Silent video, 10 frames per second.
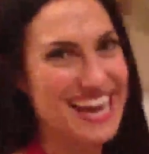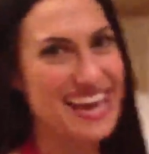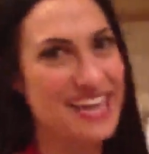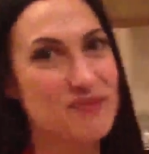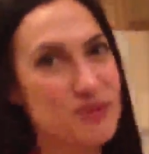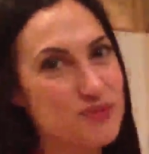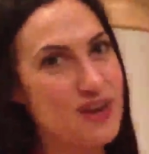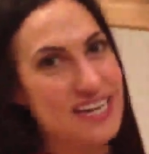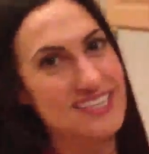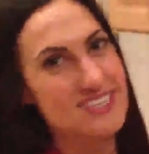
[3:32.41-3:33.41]
And we're
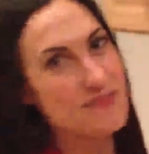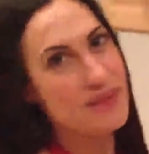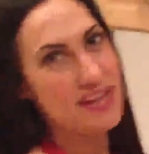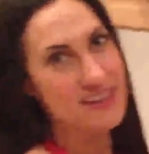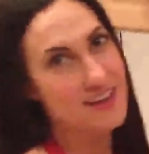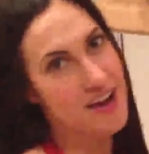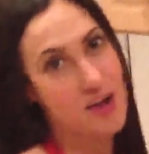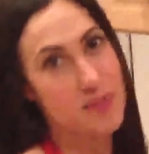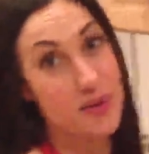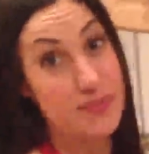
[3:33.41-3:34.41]
ready to make
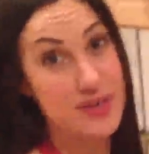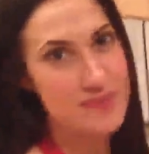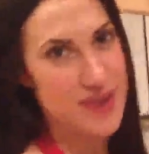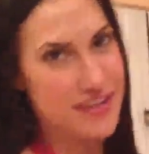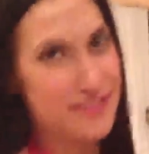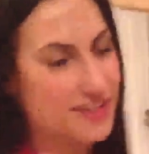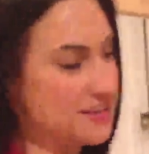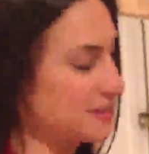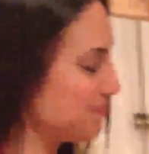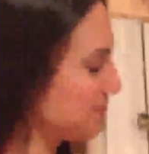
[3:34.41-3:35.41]
our pumpkin pie
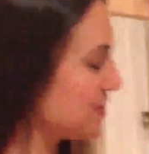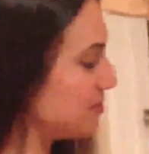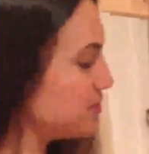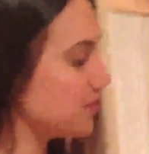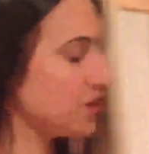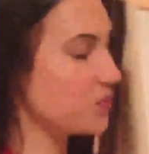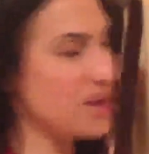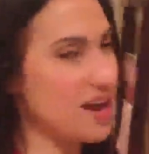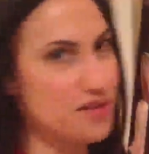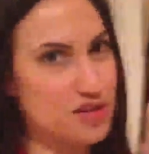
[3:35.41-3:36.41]
filling. So here we
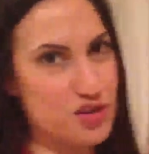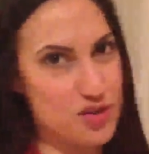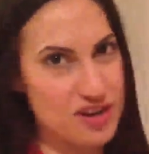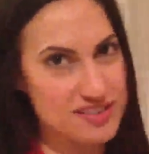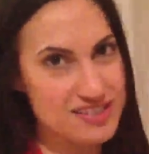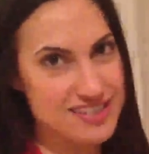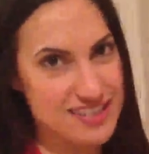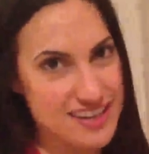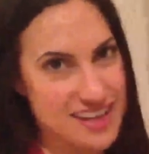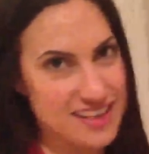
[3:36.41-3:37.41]
have our crust
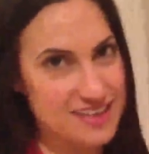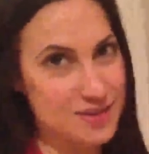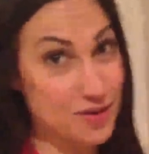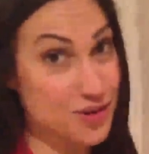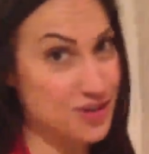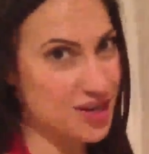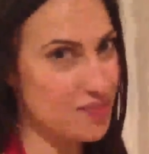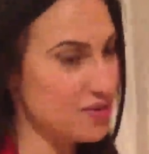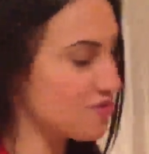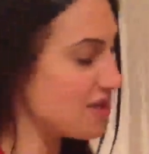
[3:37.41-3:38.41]
that's all cooked up
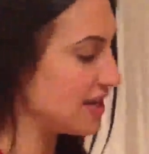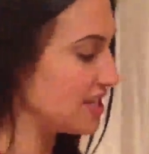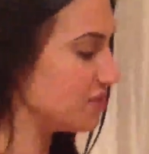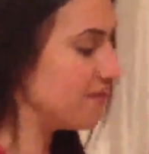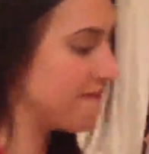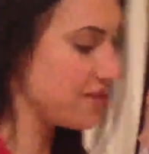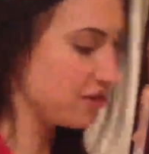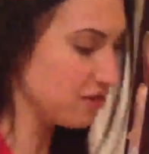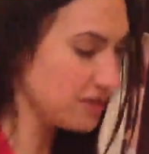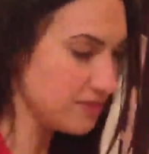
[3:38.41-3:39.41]
and ready to be
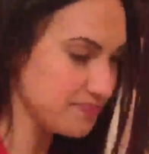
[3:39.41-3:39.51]
filled.